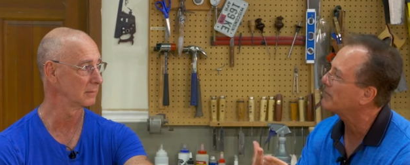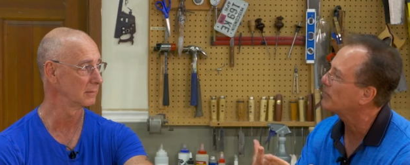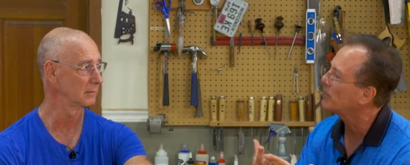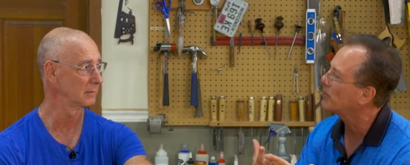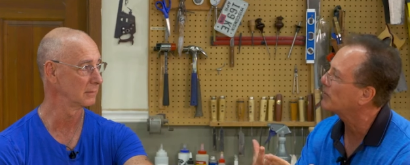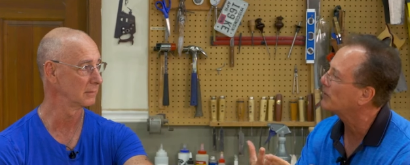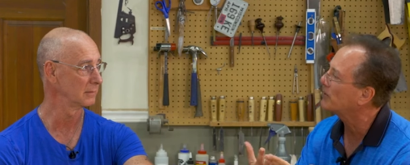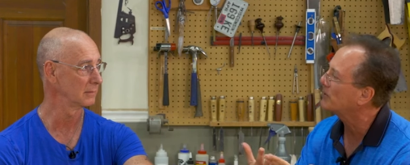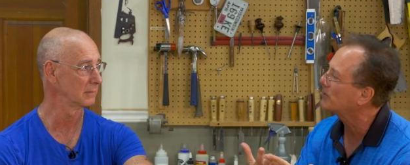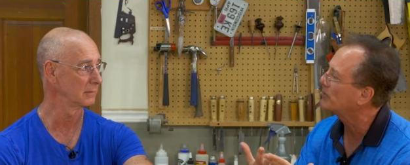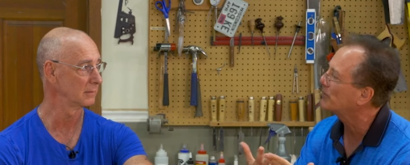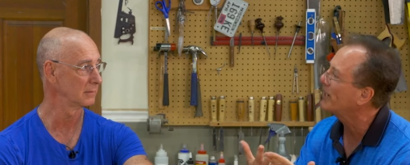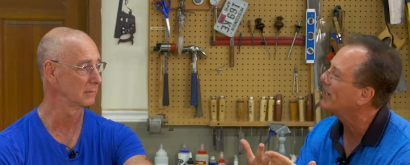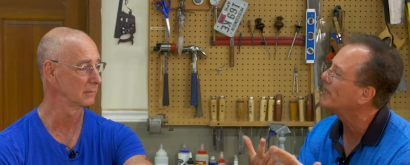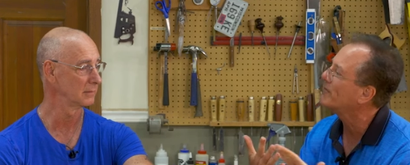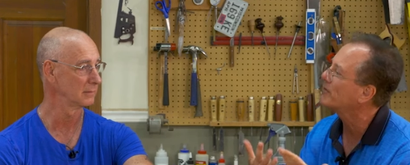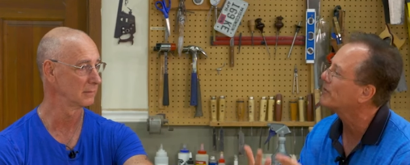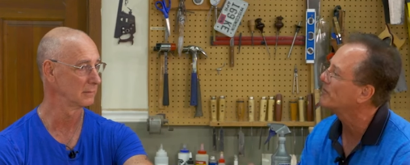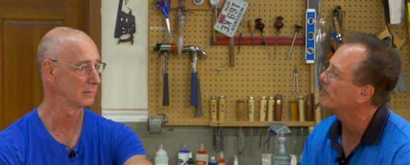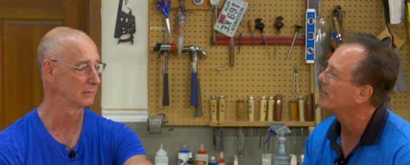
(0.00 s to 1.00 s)
Speaker 1: pull away
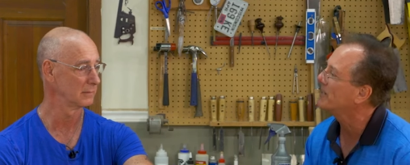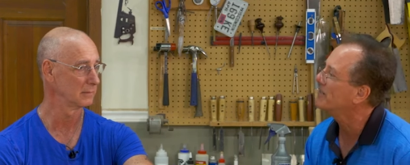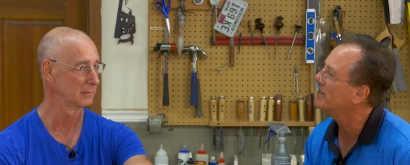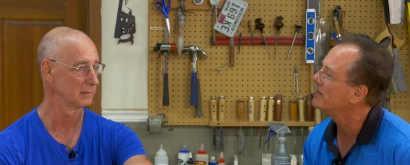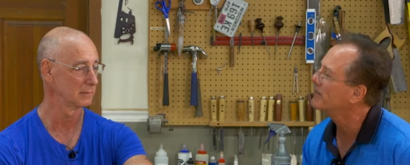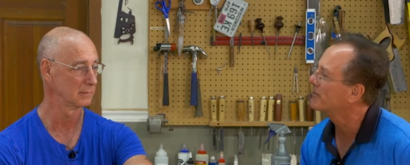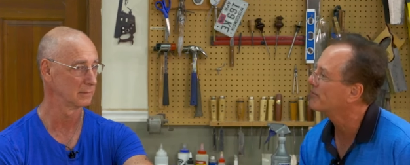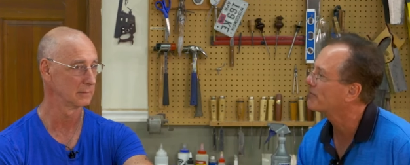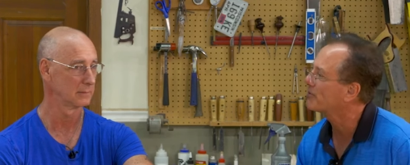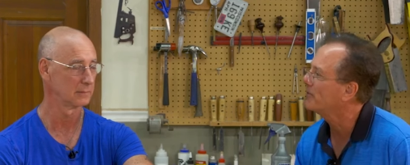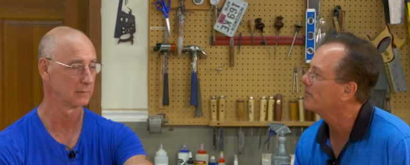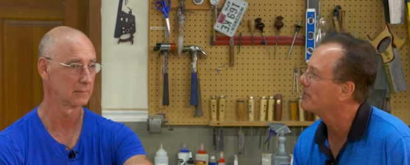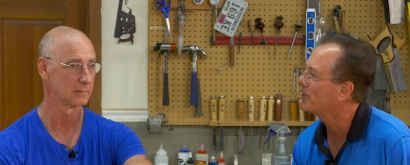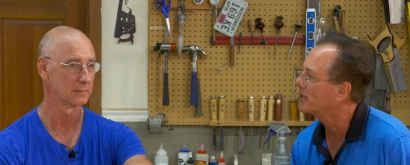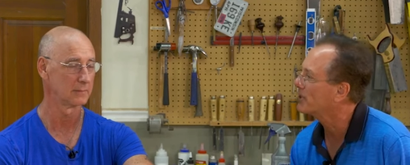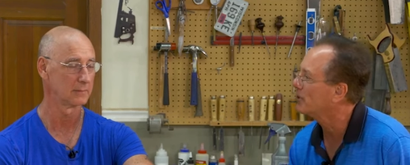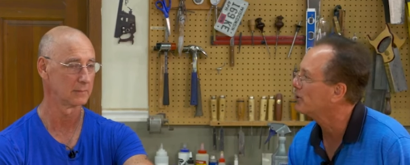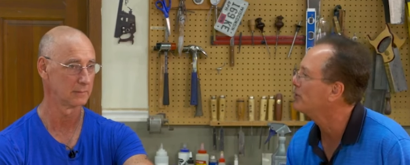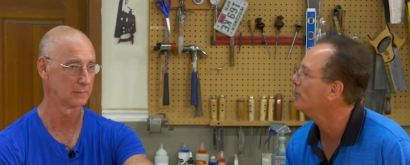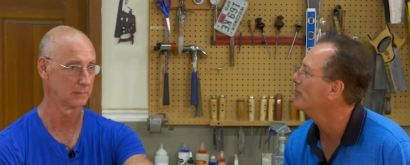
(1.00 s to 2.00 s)
from the from the
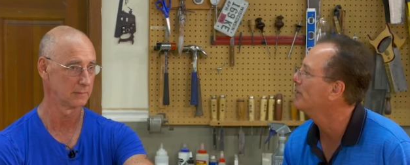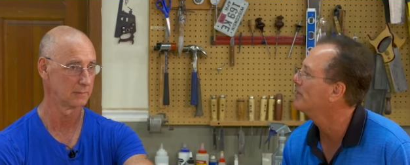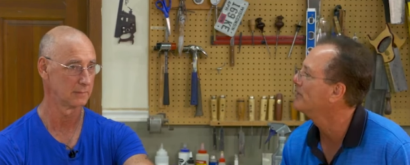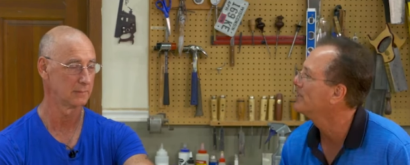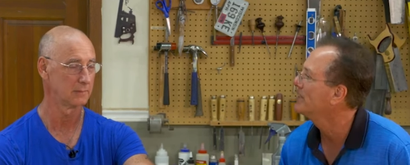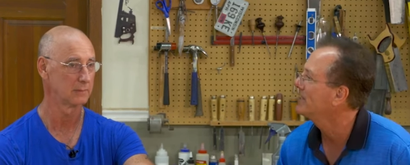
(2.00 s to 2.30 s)
glue